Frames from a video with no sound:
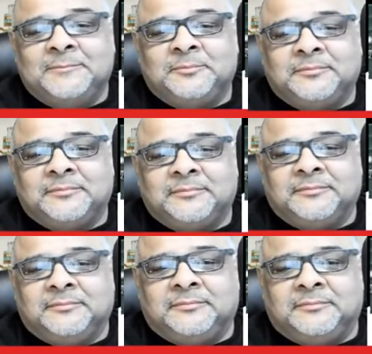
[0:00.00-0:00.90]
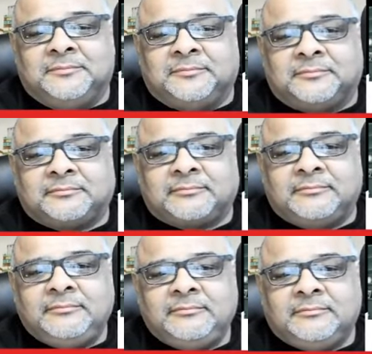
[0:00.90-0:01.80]

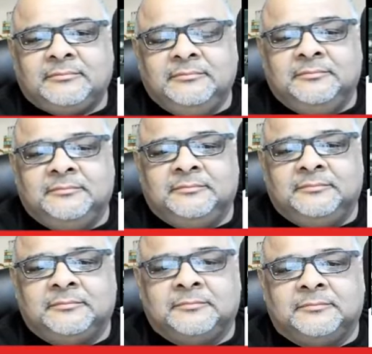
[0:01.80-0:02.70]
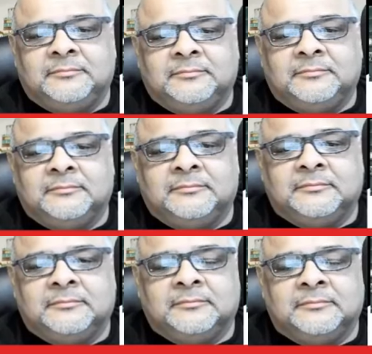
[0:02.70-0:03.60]

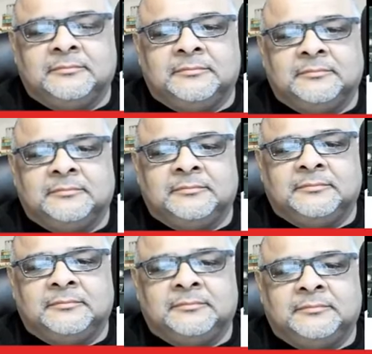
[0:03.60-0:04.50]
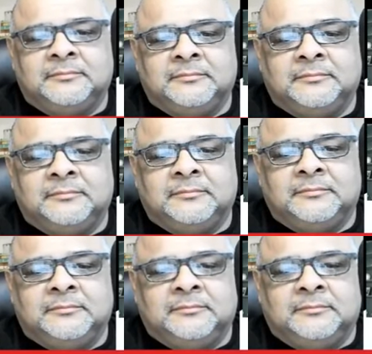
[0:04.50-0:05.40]

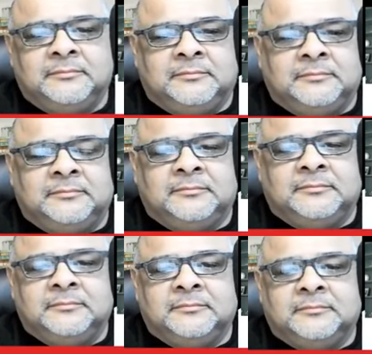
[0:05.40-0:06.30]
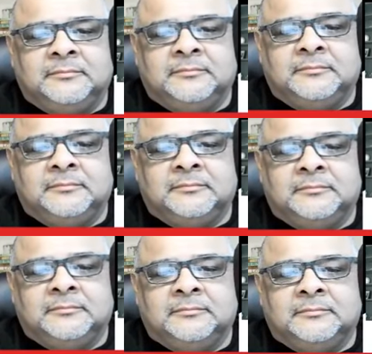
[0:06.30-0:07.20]

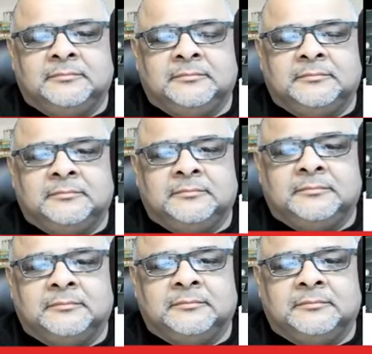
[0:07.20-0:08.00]
[no speech]